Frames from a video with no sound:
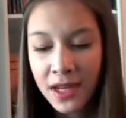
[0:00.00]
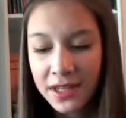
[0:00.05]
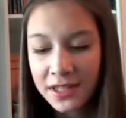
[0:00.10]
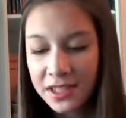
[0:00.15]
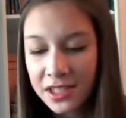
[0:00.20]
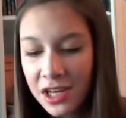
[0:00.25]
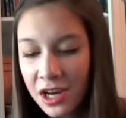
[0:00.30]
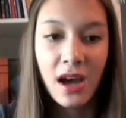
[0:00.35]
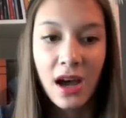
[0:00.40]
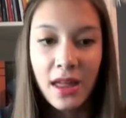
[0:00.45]

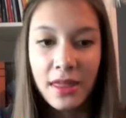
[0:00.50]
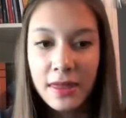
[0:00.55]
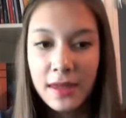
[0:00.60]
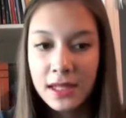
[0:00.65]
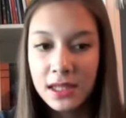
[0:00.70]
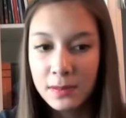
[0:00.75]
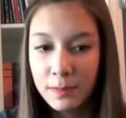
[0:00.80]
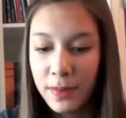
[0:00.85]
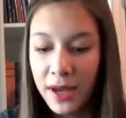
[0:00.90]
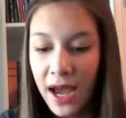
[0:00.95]
So I got
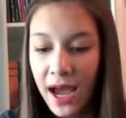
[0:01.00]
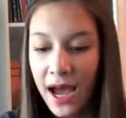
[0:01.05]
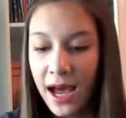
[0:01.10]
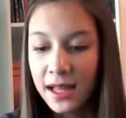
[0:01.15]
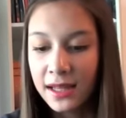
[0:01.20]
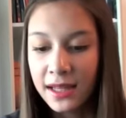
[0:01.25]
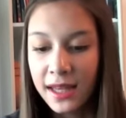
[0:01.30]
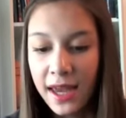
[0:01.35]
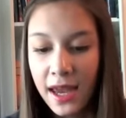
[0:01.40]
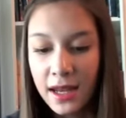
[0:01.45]
this
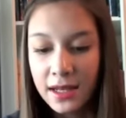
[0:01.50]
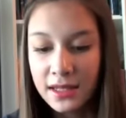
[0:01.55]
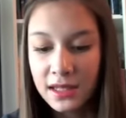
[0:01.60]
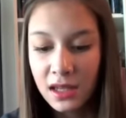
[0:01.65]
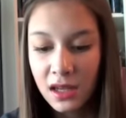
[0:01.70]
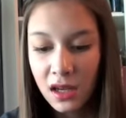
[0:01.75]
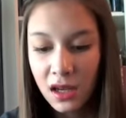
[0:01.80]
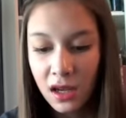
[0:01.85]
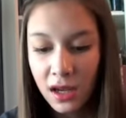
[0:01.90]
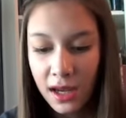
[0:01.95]

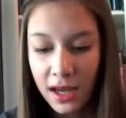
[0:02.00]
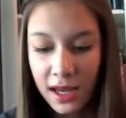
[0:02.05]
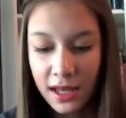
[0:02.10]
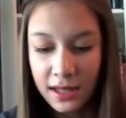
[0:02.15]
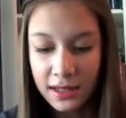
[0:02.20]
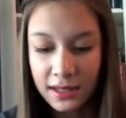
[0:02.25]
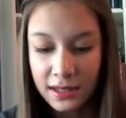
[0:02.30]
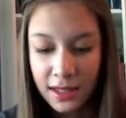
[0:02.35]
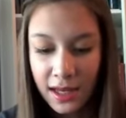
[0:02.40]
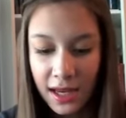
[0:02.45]
palette.
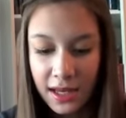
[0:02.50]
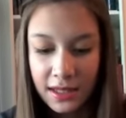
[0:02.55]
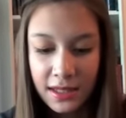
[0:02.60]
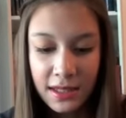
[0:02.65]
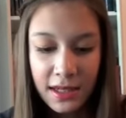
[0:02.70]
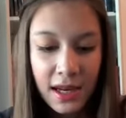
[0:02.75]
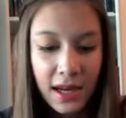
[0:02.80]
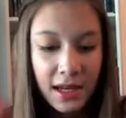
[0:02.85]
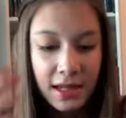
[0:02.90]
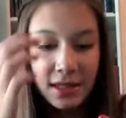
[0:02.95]
It says
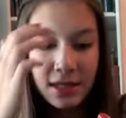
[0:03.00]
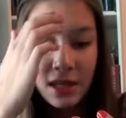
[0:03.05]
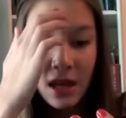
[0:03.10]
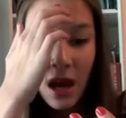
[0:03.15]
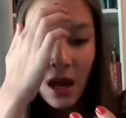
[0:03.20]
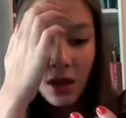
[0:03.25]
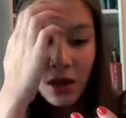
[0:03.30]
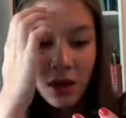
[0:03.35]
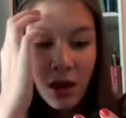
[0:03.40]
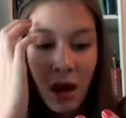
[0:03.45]
NYX
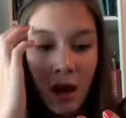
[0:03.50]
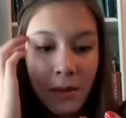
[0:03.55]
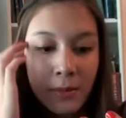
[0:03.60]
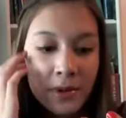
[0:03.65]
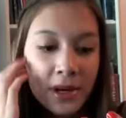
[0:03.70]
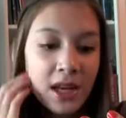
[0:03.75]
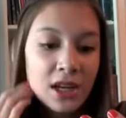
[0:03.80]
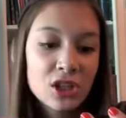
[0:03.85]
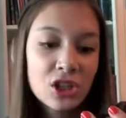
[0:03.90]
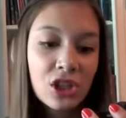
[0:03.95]
Color
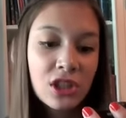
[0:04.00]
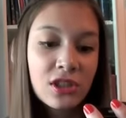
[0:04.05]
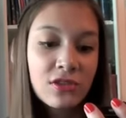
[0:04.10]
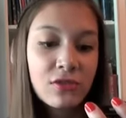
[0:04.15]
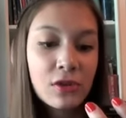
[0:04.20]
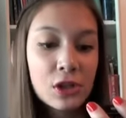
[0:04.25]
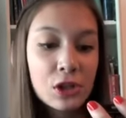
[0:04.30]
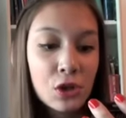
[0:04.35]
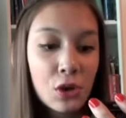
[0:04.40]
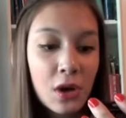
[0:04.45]
Combinations
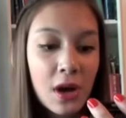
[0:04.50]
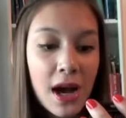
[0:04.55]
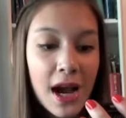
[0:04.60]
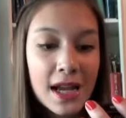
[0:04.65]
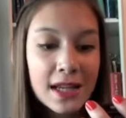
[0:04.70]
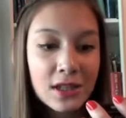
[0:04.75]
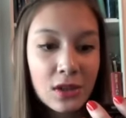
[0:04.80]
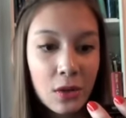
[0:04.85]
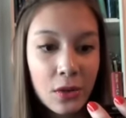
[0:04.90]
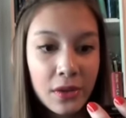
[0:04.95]
for Your
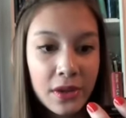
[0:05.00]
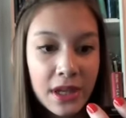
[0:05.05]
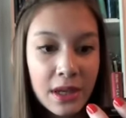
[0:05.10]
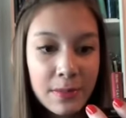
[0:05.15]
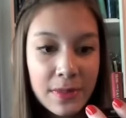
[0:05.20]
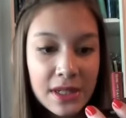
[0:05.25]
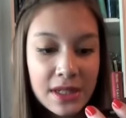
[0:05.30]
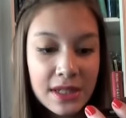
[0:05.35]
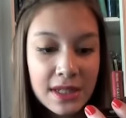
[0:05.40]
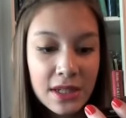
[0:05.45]
Eyes Only
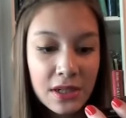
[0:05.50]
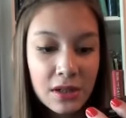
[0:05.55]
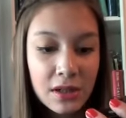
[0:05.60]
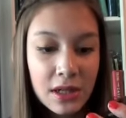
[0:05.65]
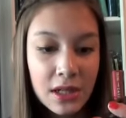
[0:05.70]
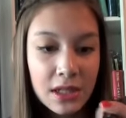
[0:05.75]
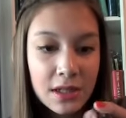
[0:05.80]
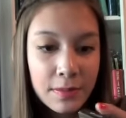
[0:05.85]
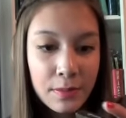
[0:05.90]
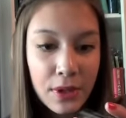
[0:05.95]

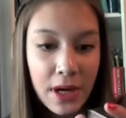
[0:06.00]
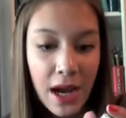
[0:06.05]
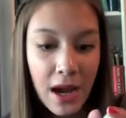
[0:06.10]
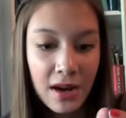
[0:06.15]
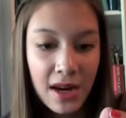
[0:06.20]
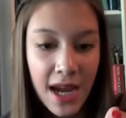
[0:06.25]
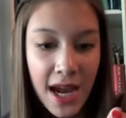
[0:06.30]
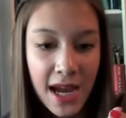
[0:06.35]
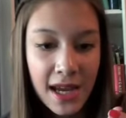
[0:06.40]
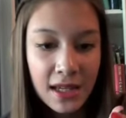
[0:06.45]
Mysterious
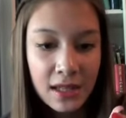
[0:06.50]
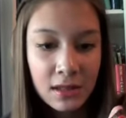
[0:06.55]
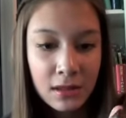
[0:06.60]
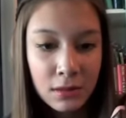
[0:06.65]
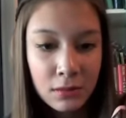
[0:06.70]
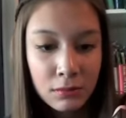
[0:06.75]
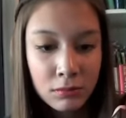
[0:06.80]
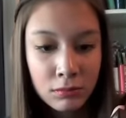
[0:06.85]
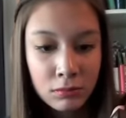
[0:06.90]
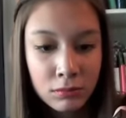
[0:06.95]
Brown
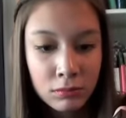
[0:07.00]
Eyes.